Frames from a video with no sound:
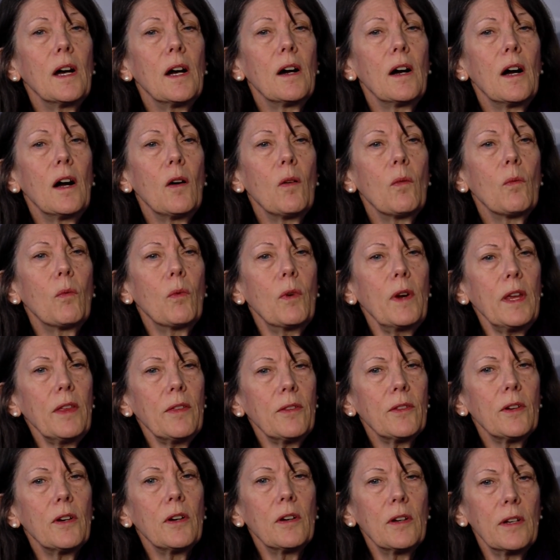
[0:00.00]
Uh, we
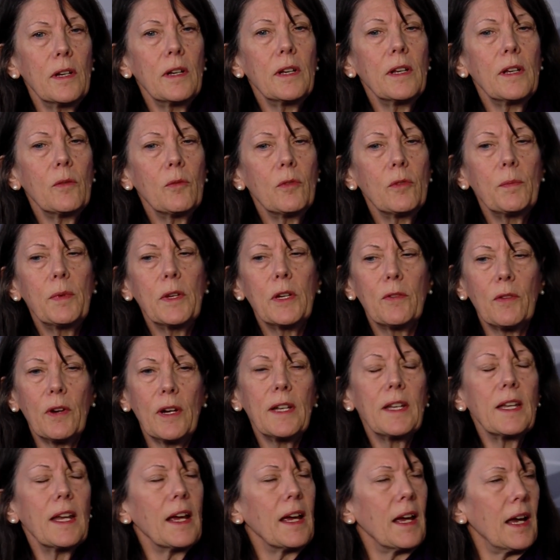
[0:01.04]
thought it would be
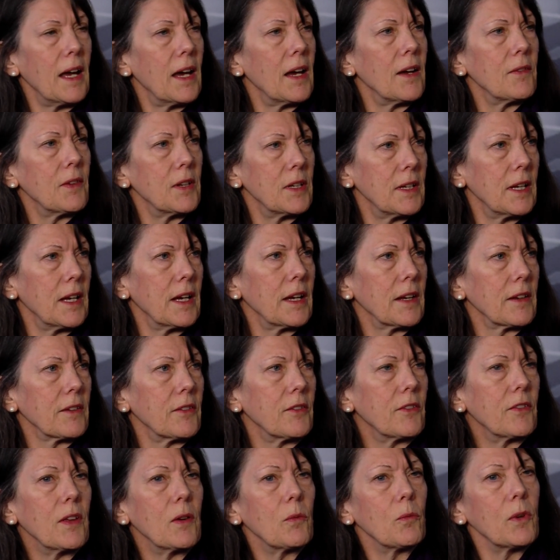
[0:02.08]
great to have a
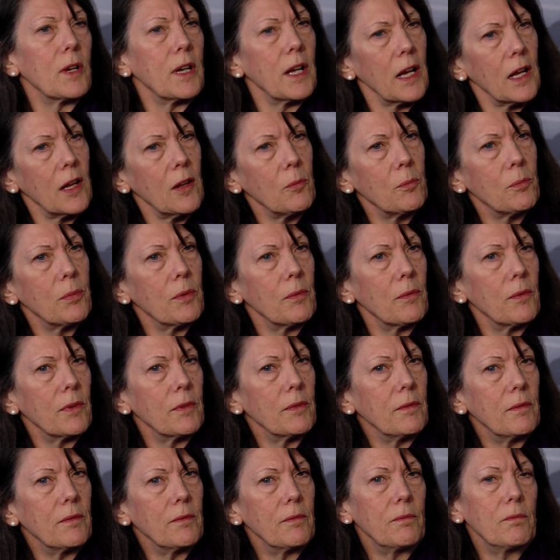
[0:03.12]
text that would help
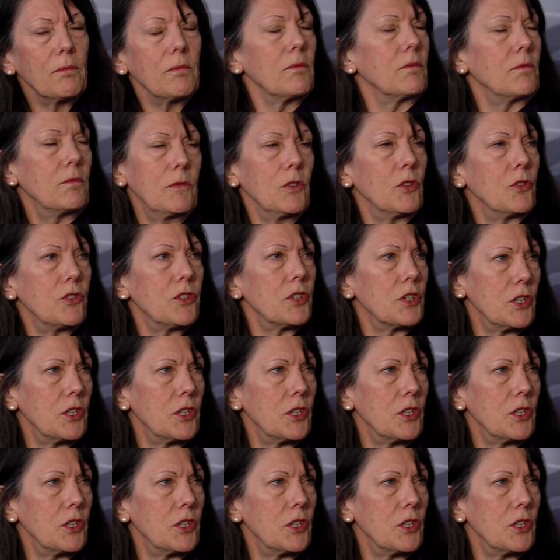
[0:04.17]
new